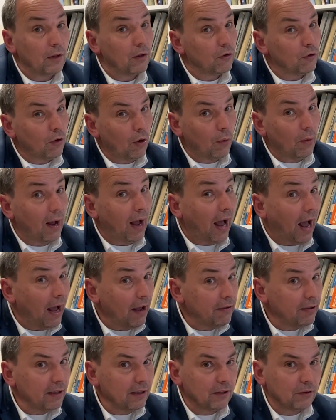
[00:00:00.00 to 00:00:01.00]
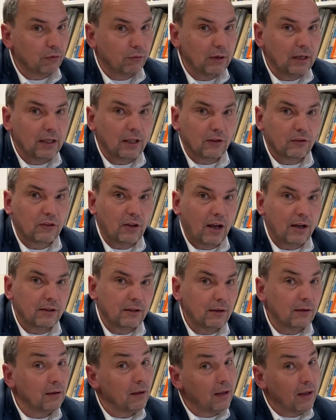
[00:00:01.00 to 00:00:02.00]
So I think it's really
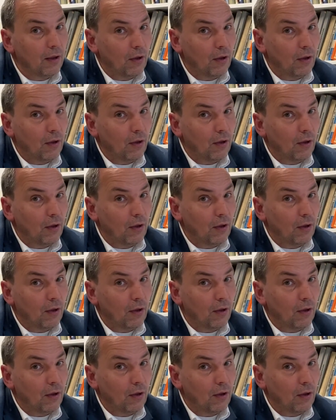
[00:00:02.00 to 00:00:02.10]
exciting.